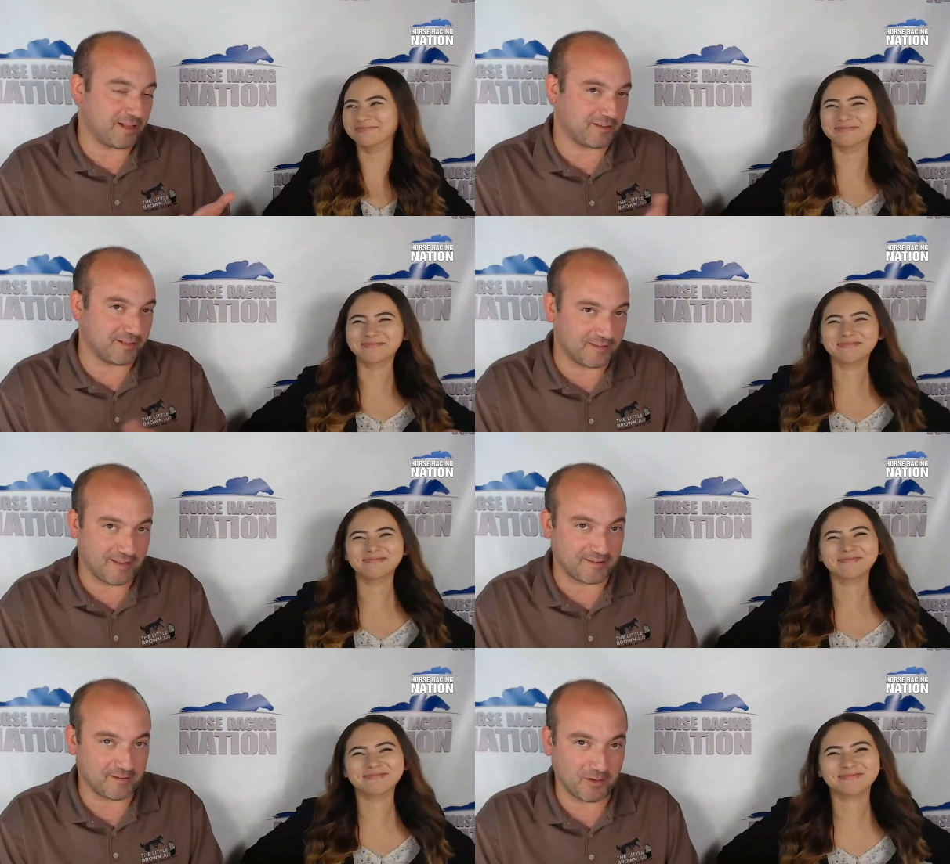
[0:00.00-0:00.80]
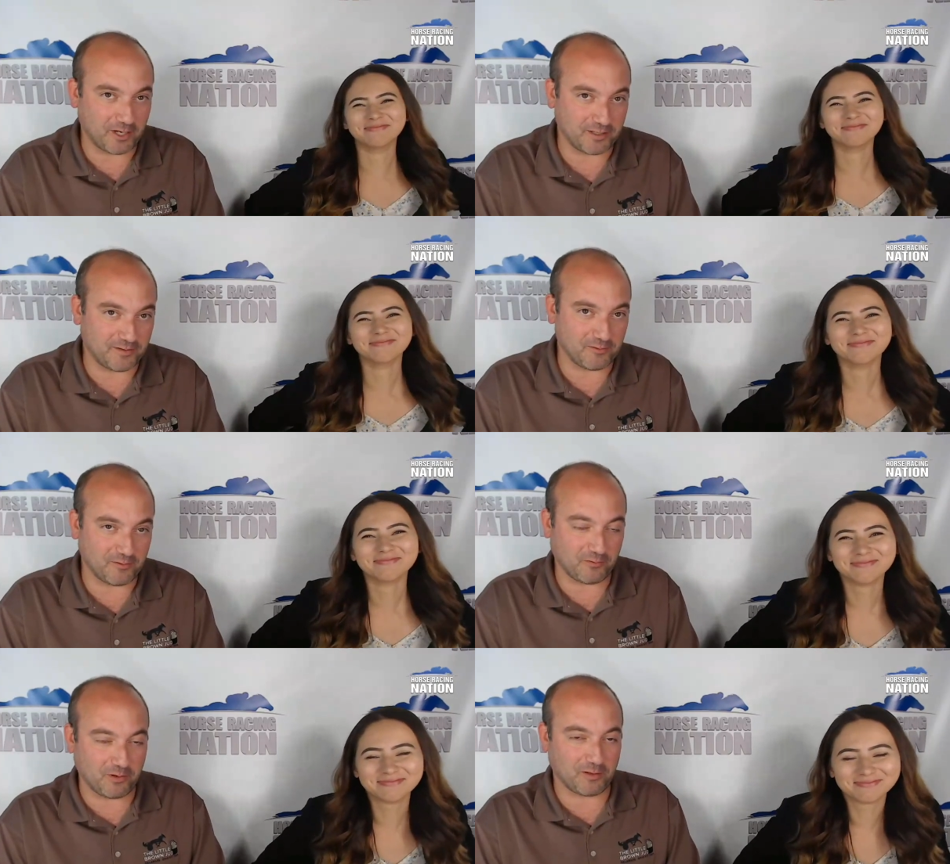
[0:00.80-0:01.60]
Speaker 1: that's going to take some money too,
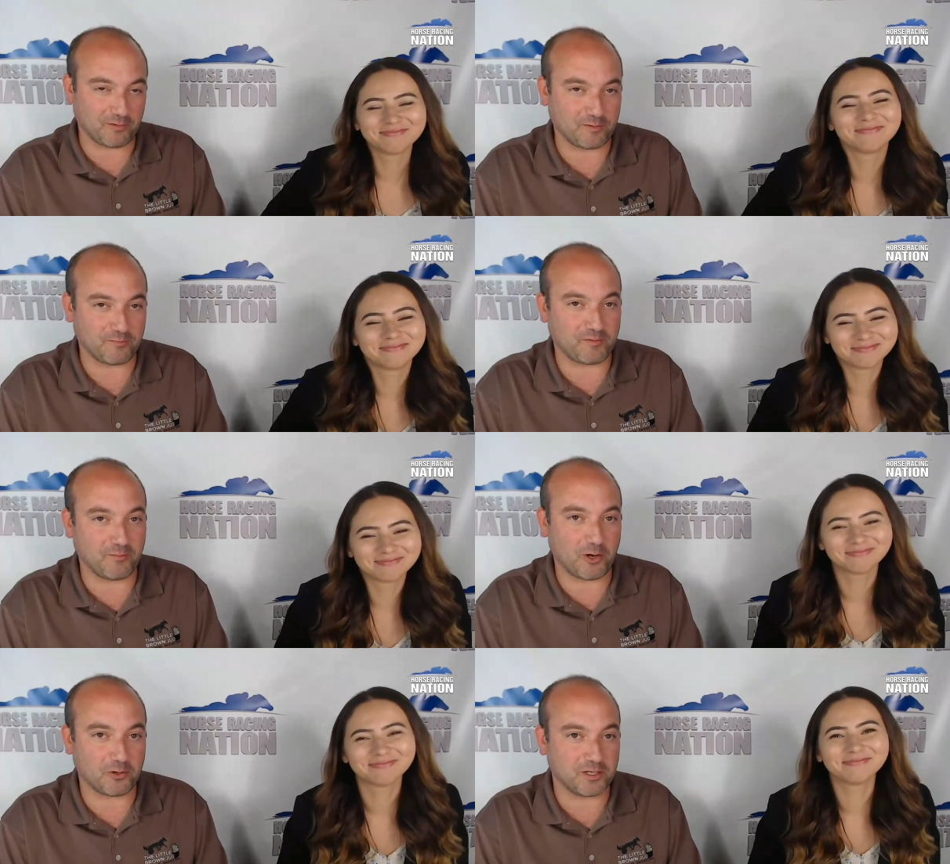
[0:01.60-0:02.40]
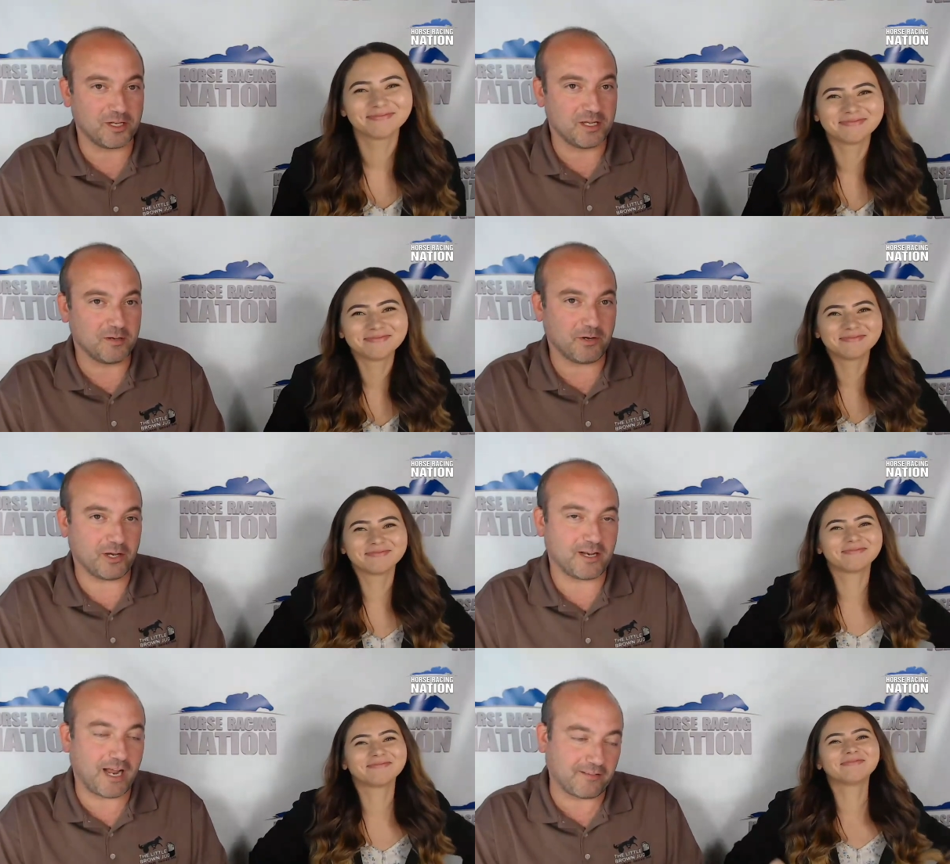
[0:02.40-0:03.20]
as well as some smoke.
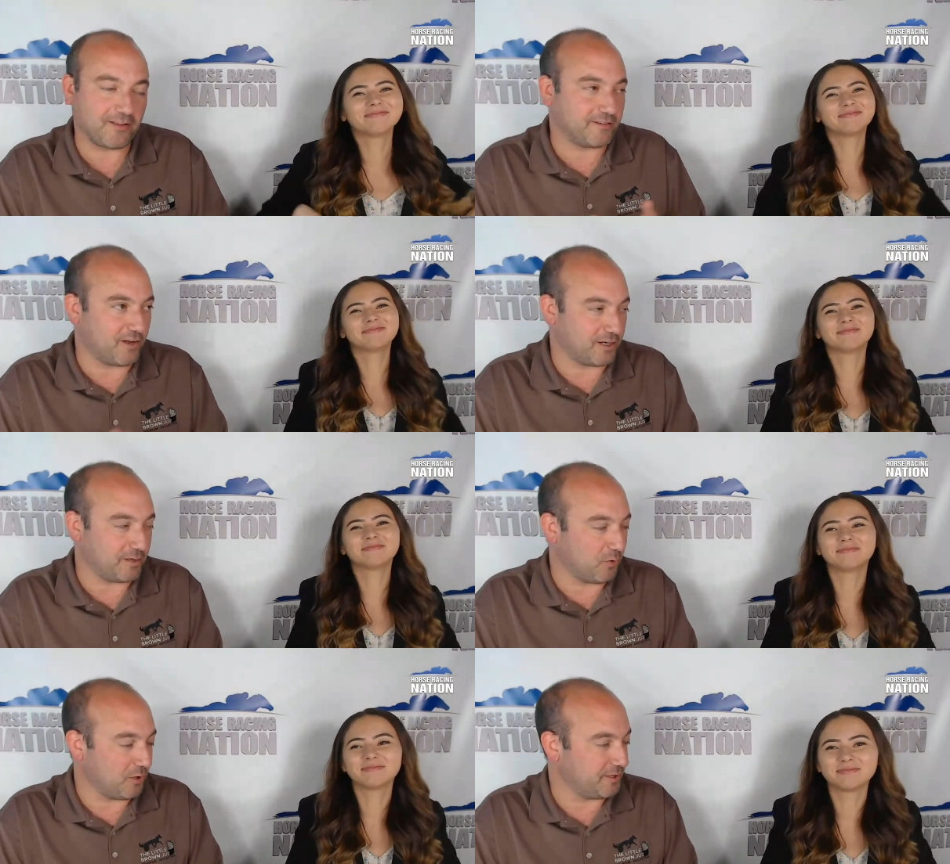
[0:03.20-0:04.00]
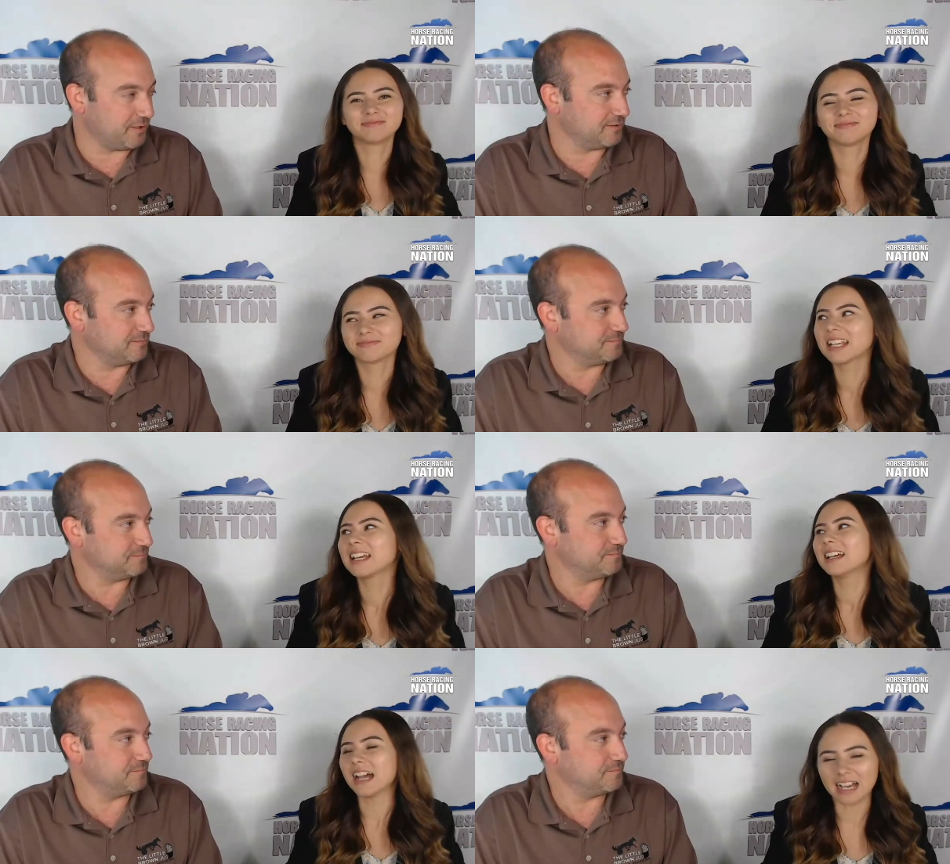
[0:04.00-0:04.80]
But I like Tawny Port.
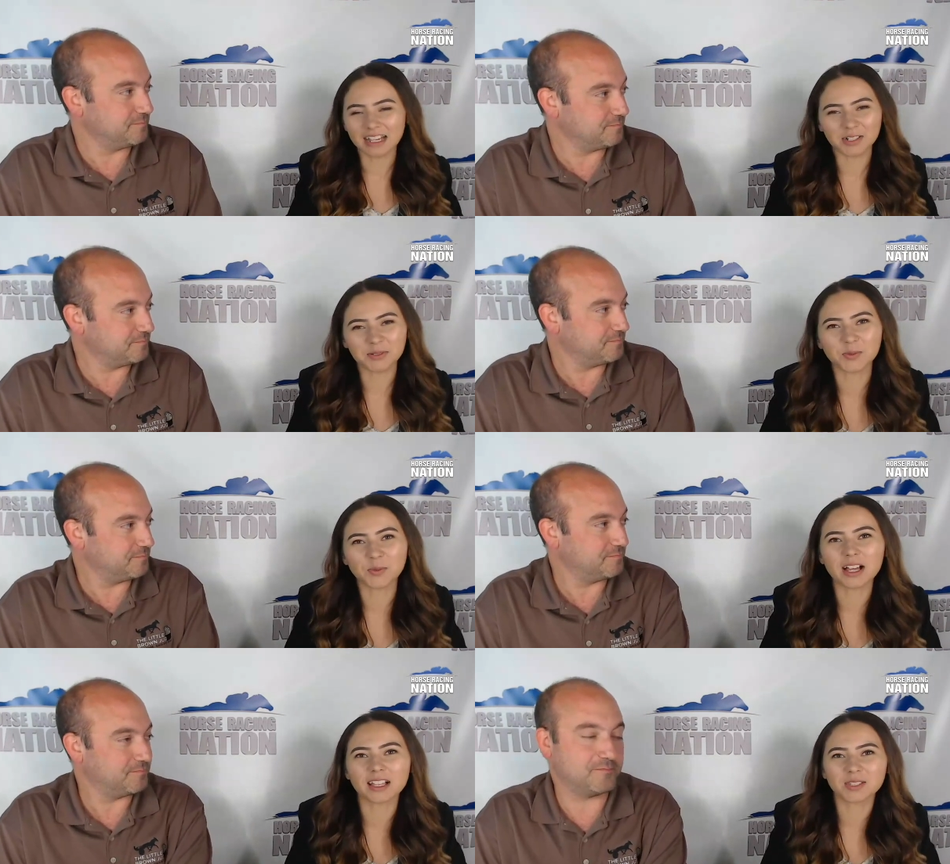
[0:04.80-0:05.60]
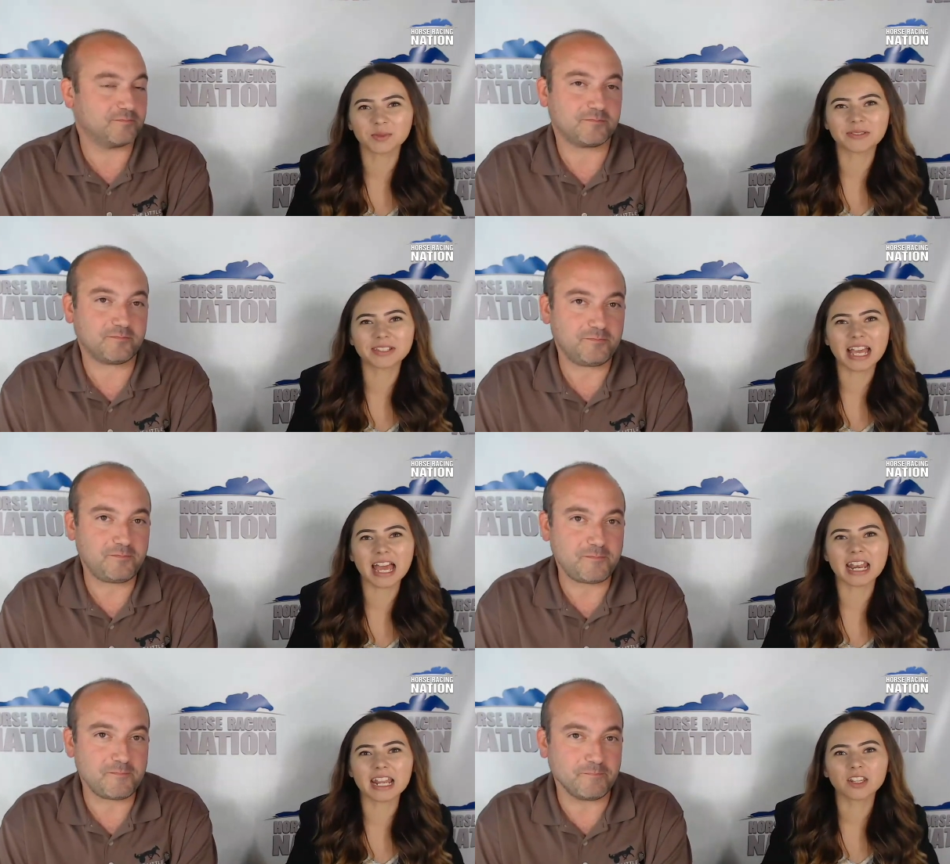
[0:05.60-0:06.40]
Speaker 2: I do as well, as we've
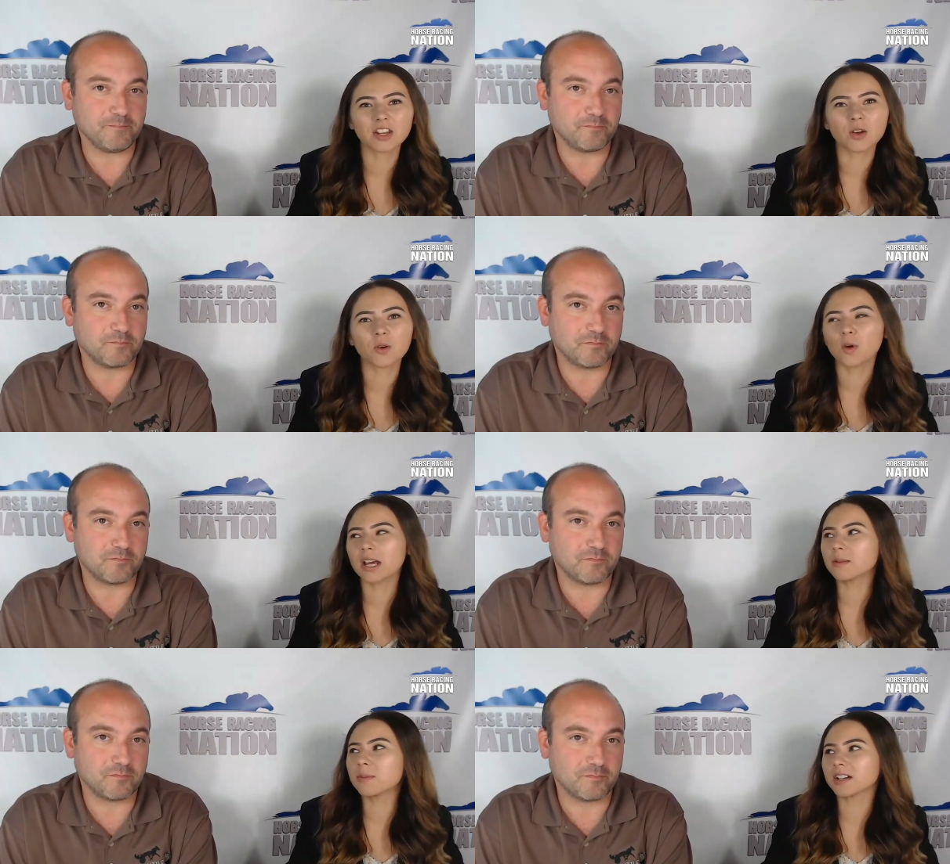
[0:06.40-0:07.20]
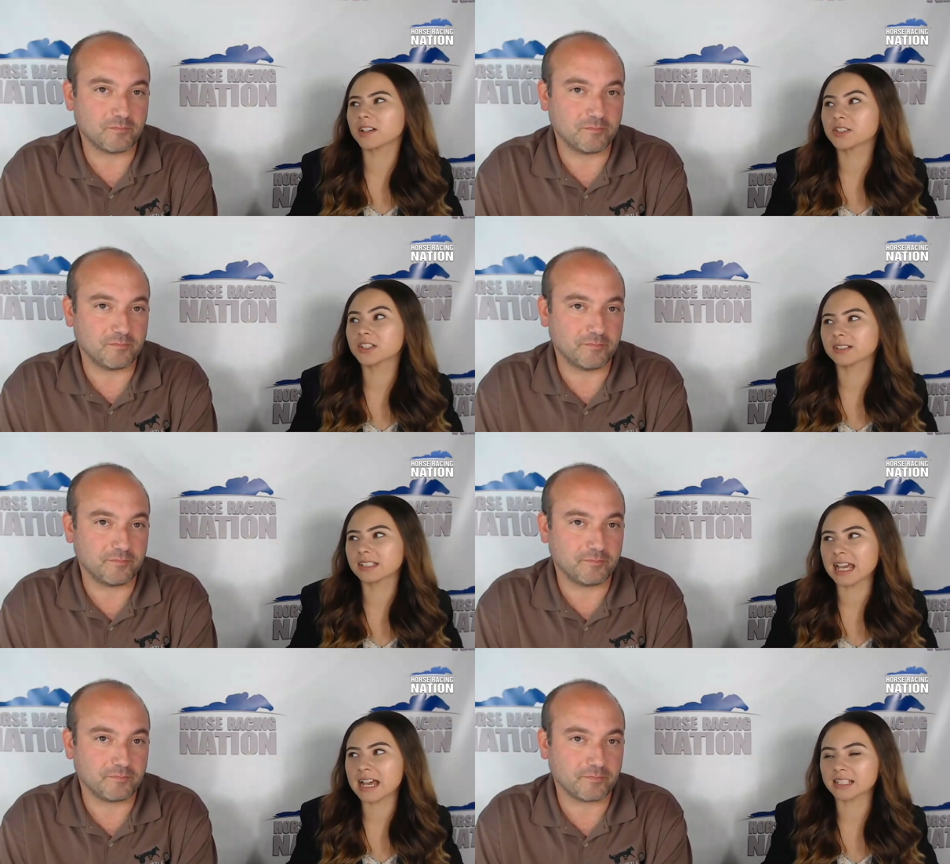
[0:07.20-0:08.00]
said. And, you know, White Abarrio
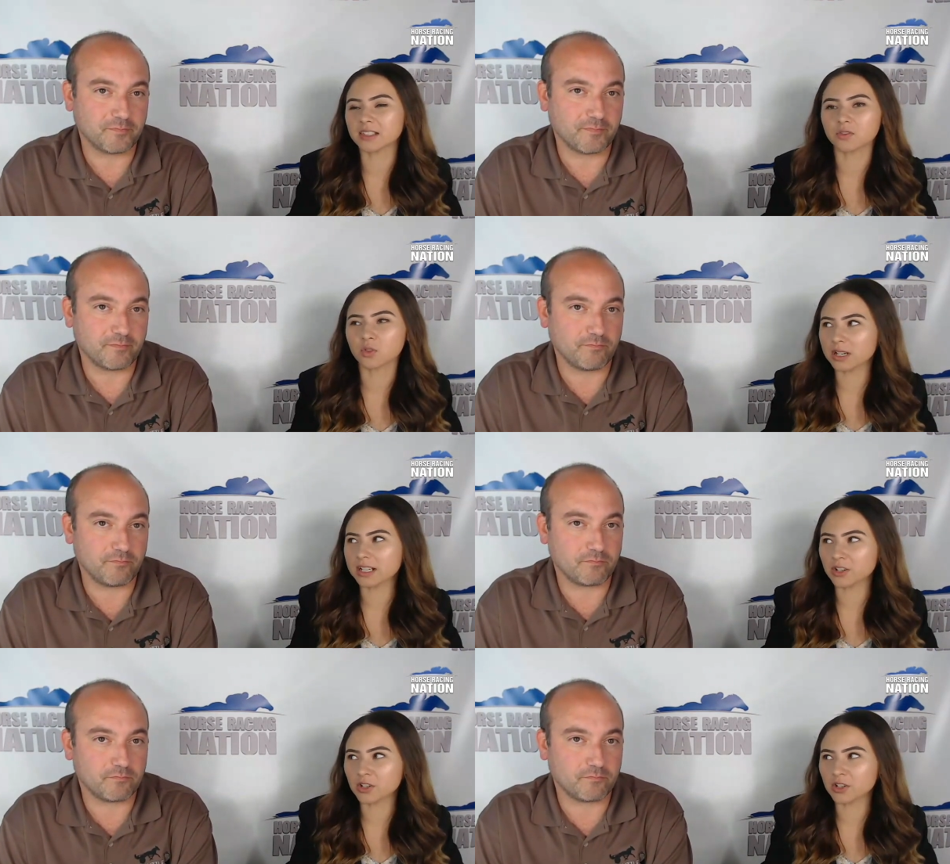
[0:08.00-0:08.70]
certainly has the Florida